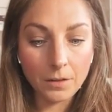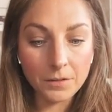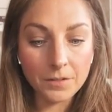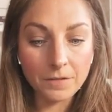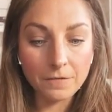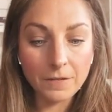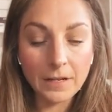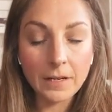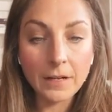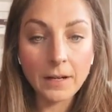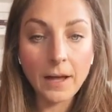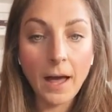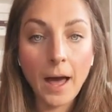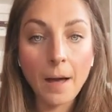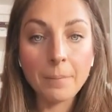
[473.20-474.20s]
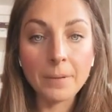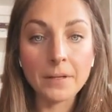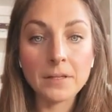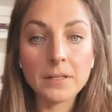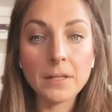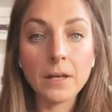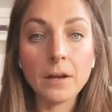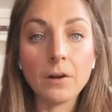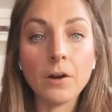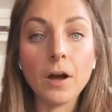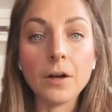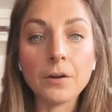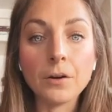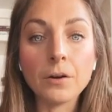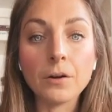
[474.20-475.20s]
divinity happens here
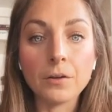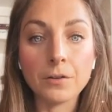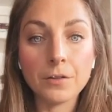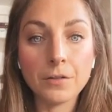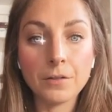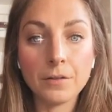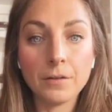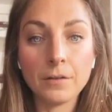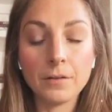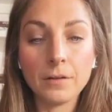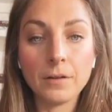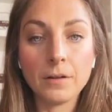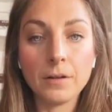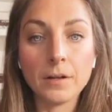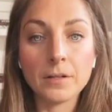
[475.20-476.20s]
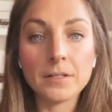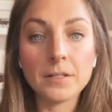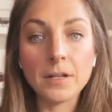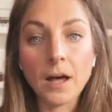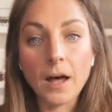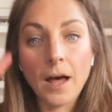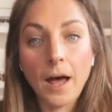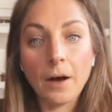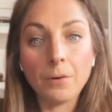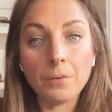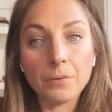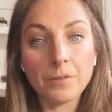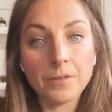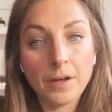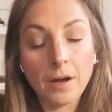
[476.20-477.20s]
on earth. It's not
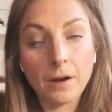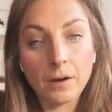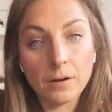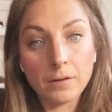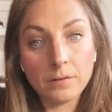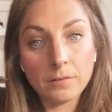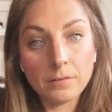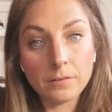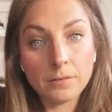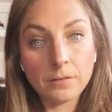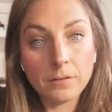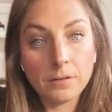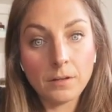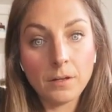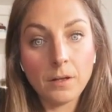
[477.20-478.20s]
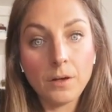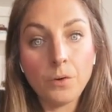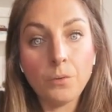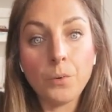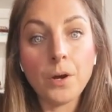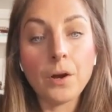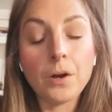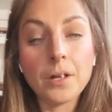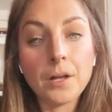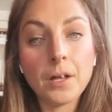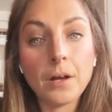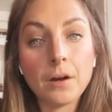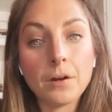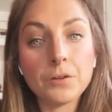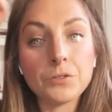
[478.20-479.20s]
out there. We are
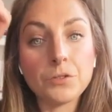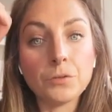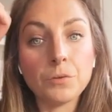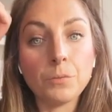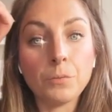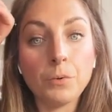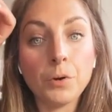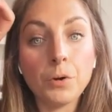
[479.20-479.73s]
here to